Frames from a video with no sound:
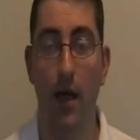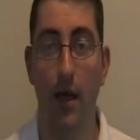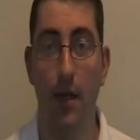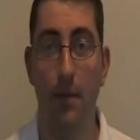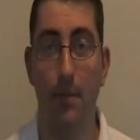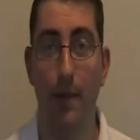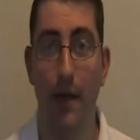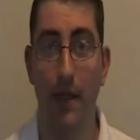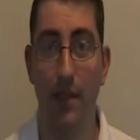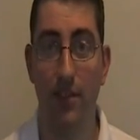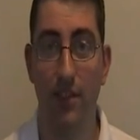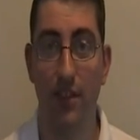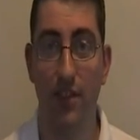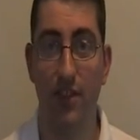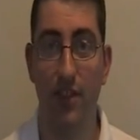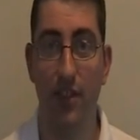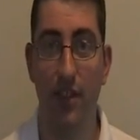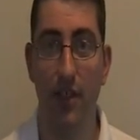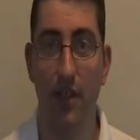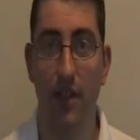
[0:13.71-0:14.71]
in
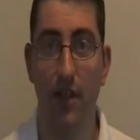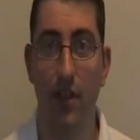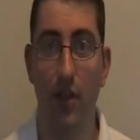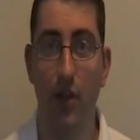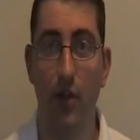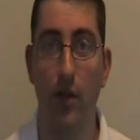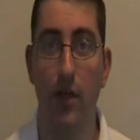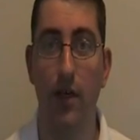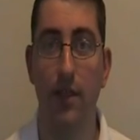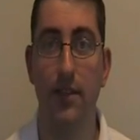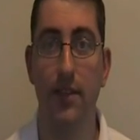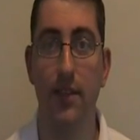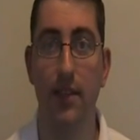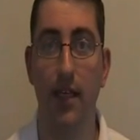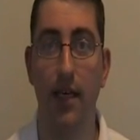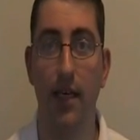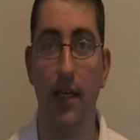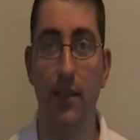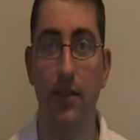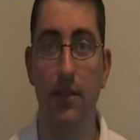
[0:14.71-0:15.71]
Manchester in the
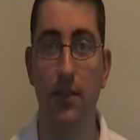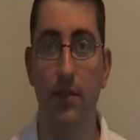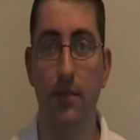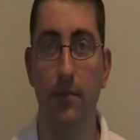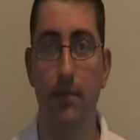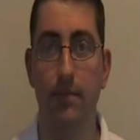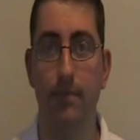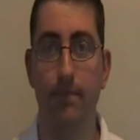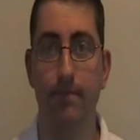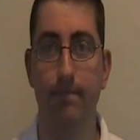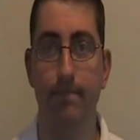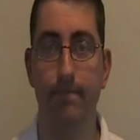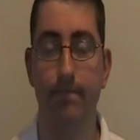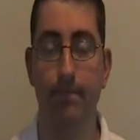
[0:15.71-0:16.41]
United Kingdom.